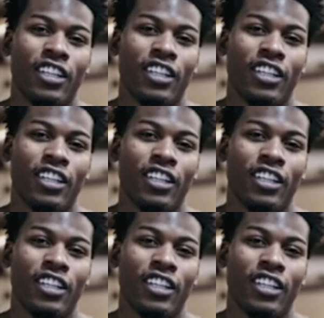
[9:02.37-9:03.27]

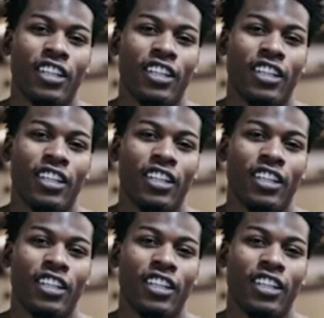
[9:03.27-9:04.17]

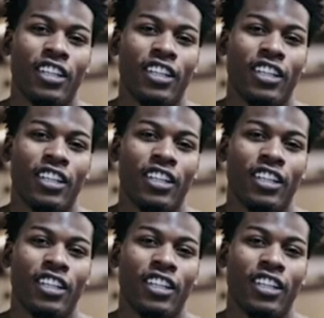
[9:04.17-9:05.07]

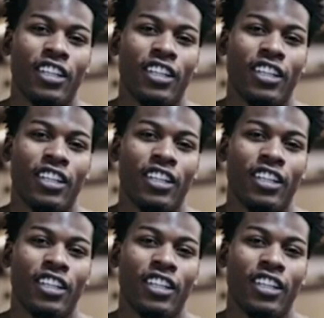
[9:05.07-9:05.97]

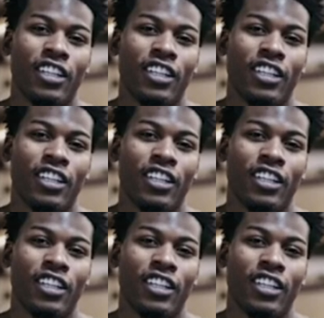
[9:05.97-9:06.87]

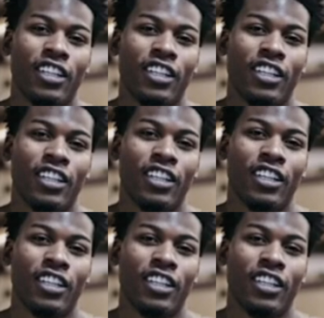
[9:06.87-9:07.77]

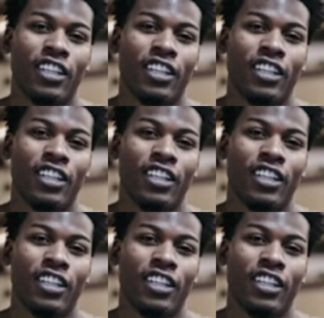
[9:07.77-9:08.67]

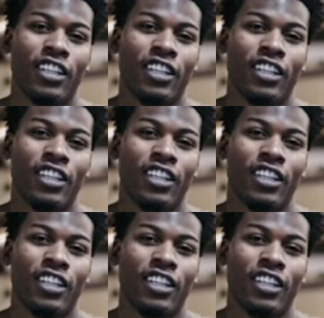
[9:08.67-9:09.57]

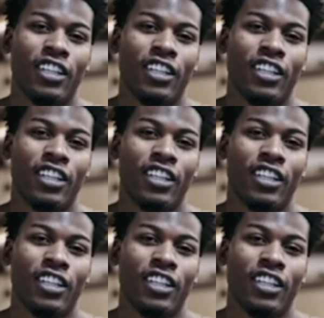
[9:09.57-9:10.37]
(silent)